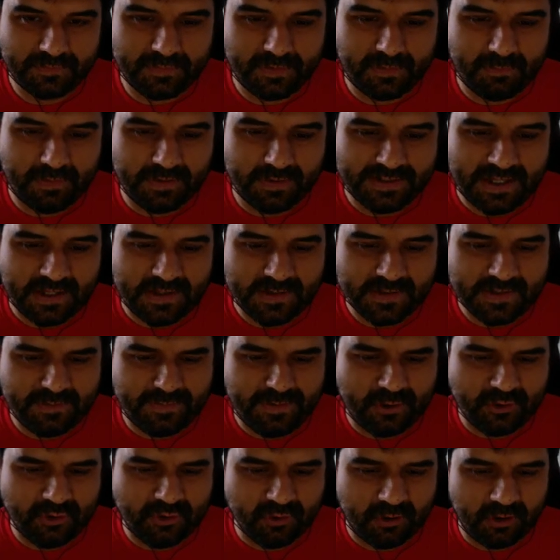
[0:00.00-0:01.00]
But tell us
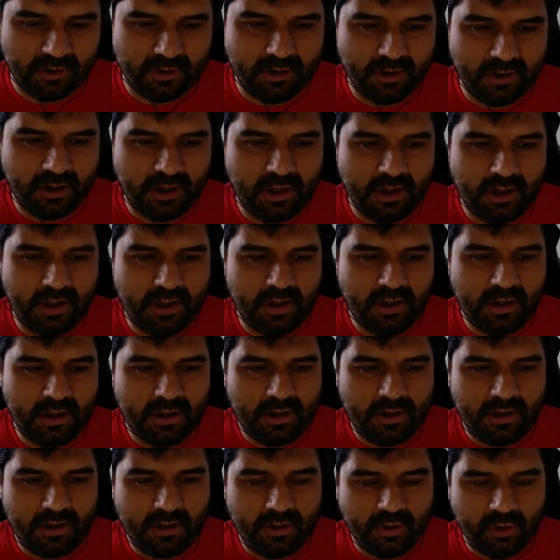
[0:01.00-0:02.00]
about your
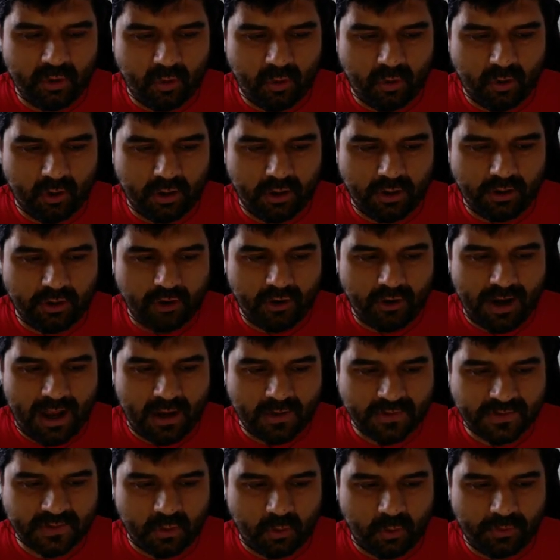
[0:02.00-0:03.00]

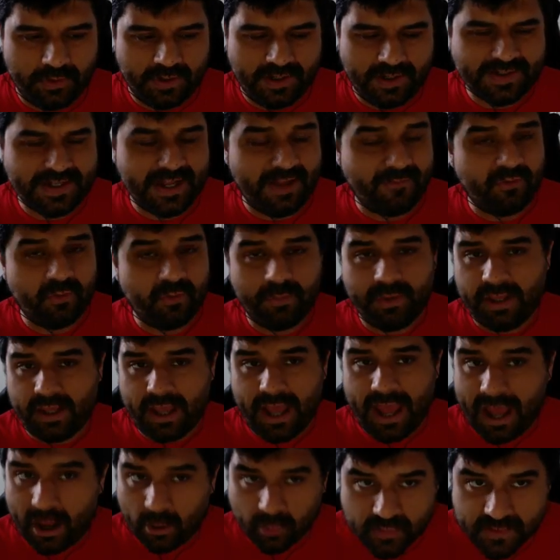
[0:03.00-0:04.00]
household. It doesn't have to be a
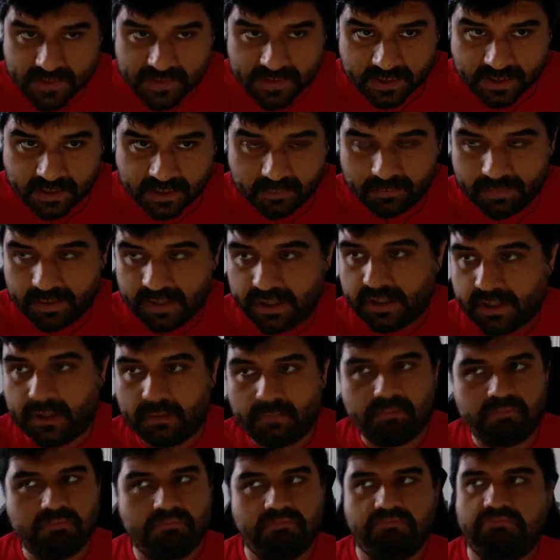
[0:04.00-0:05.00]
house. It can
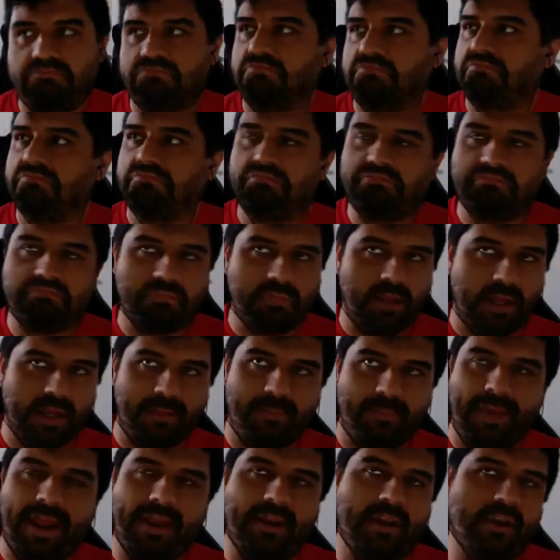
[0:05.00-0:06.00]
be an
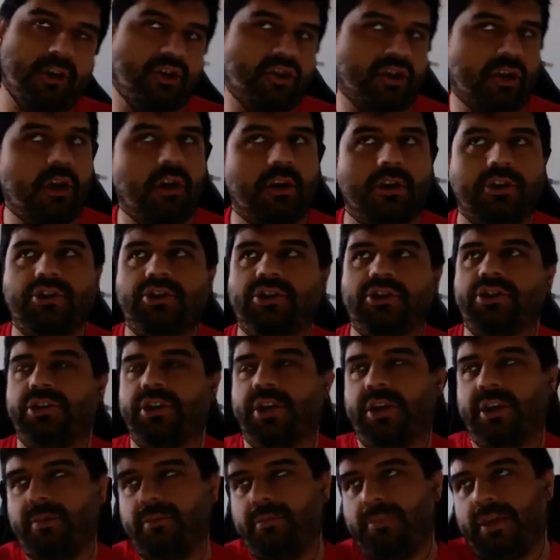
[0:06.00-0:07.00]
abandoned church.
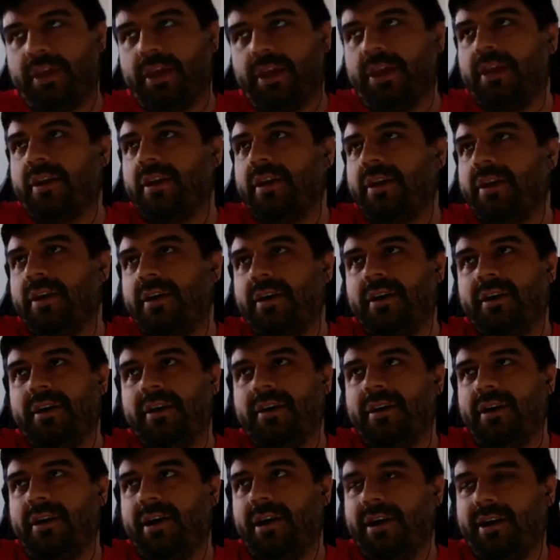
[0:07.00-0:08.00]
It can be
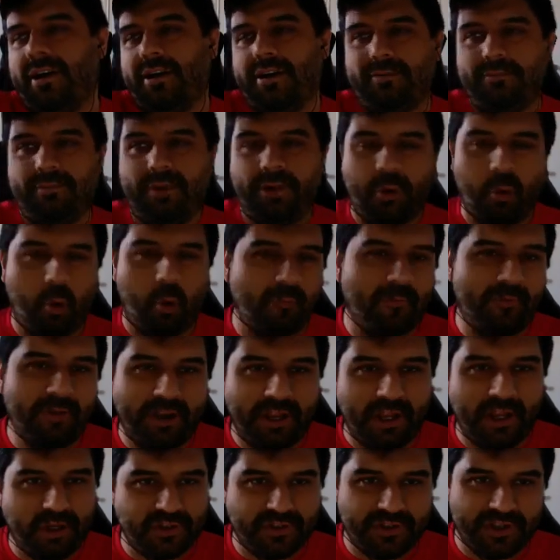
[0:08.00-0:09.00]
an
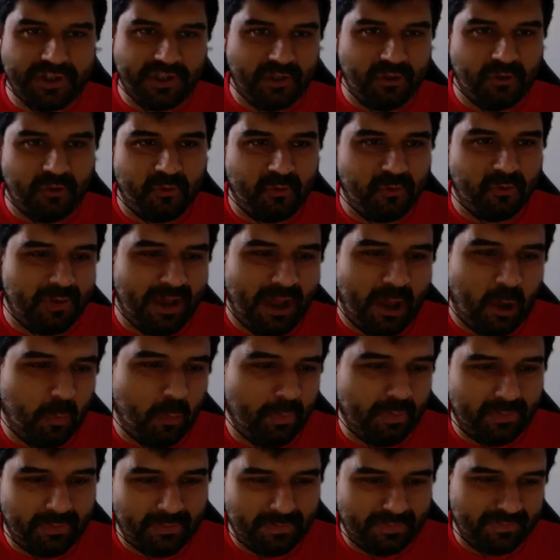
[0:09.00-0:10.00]
orphanage that you
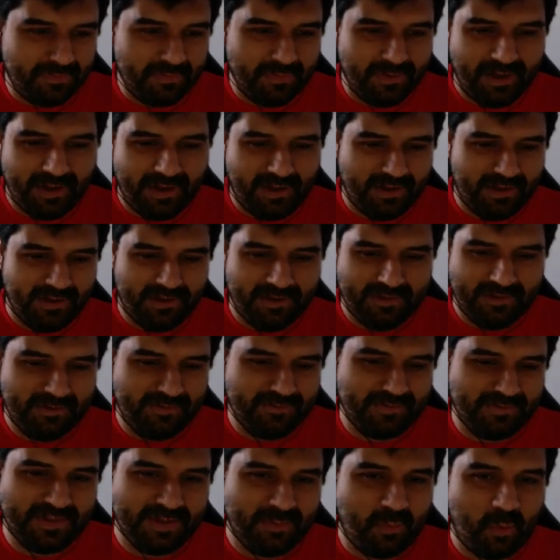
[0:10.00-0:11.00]
help
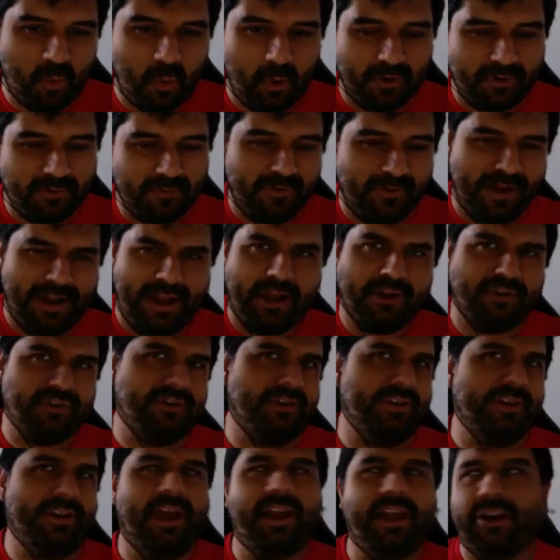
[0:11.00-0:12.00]
support
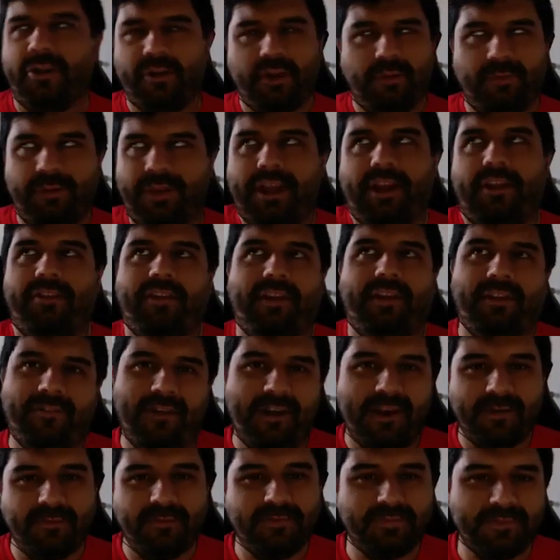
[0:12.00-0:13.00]
financially. I don't know. It could be anything,
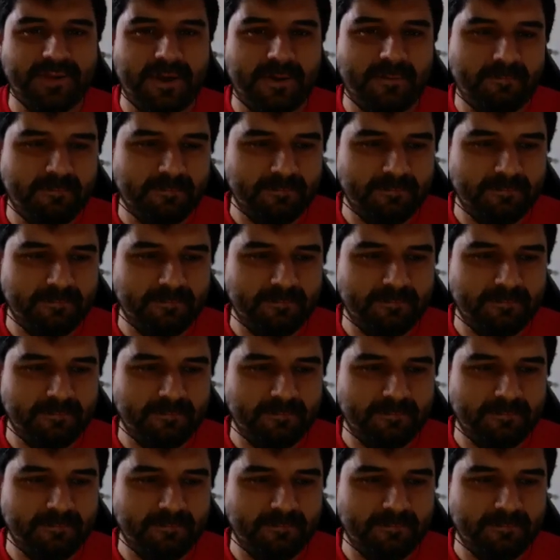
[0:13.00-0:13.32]
right? So.